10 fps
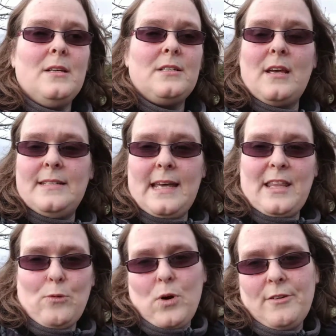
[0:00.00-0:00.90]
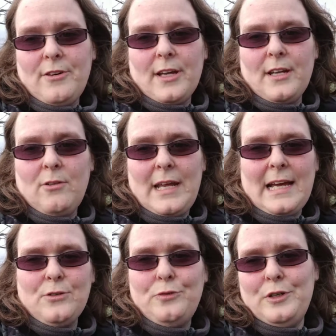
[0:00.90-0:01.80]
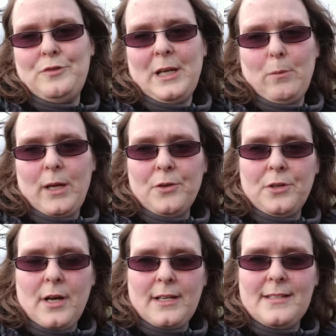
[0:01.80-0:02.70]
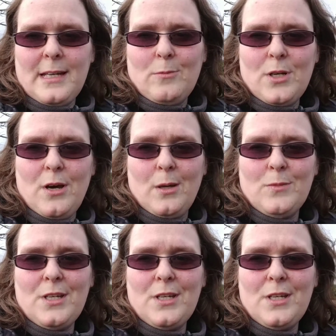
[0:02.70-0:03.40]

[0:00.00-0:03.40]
Turns out their Wi-Fi can only handle 15 being online at the same time.